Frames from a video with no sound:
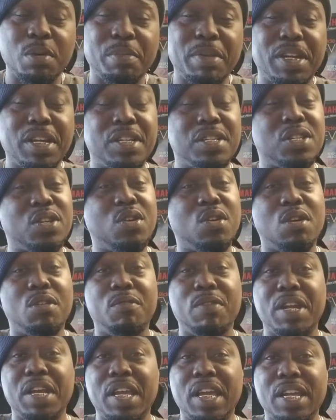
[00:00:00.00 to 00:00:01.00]
because they're
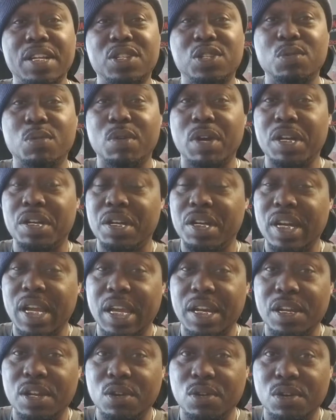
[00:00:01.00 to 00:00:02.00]
already at two hundred ninety
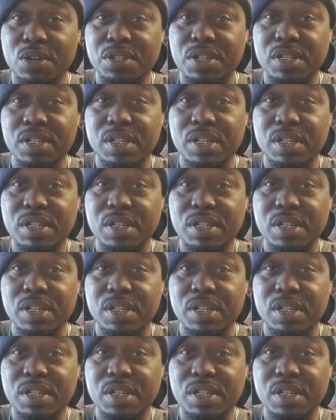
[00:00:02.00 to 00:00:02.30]
horses.